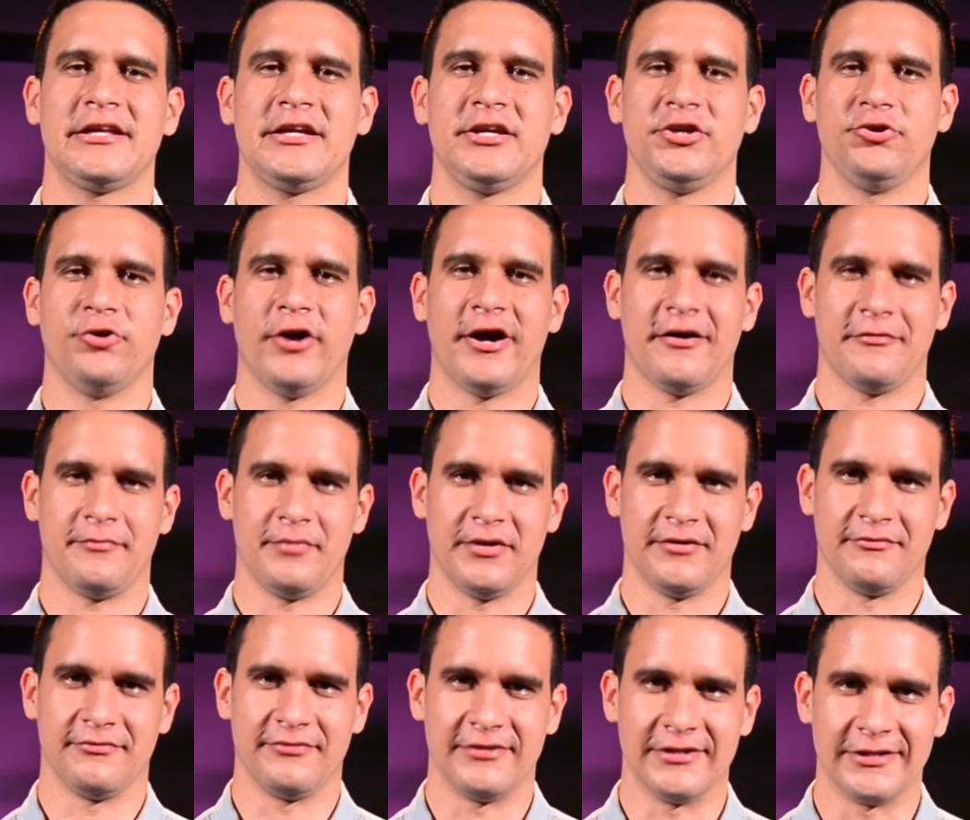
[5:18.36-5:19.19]
you have
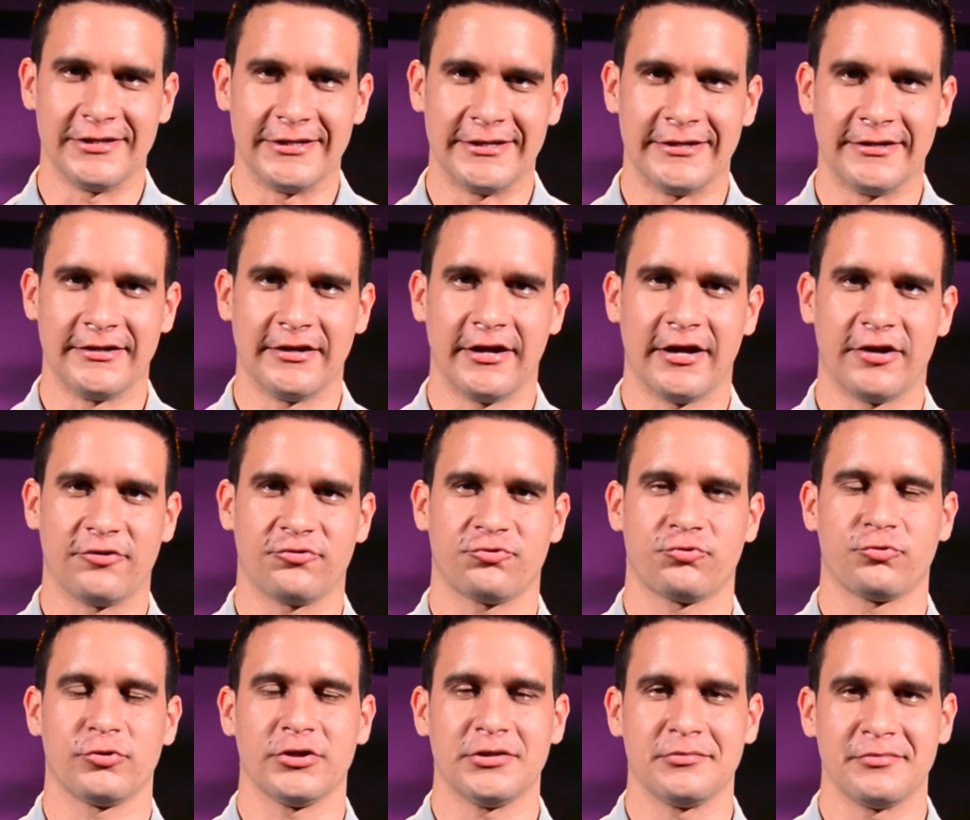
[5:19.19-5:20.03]
been feeling
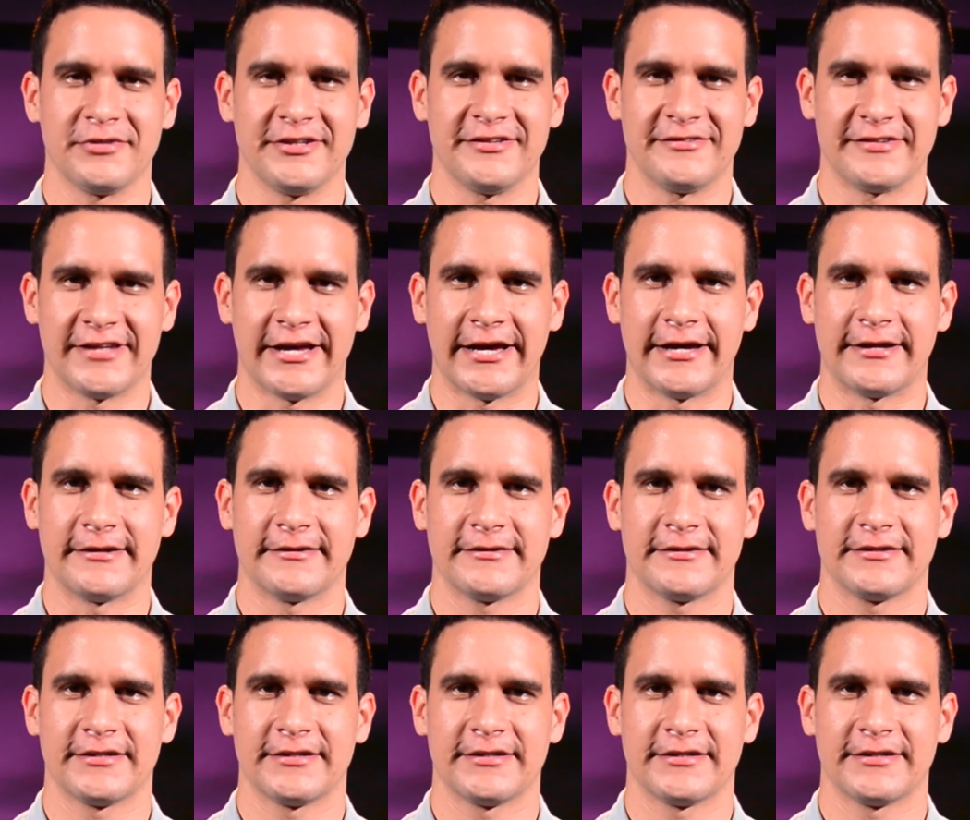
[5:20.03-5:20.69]
extremely sad,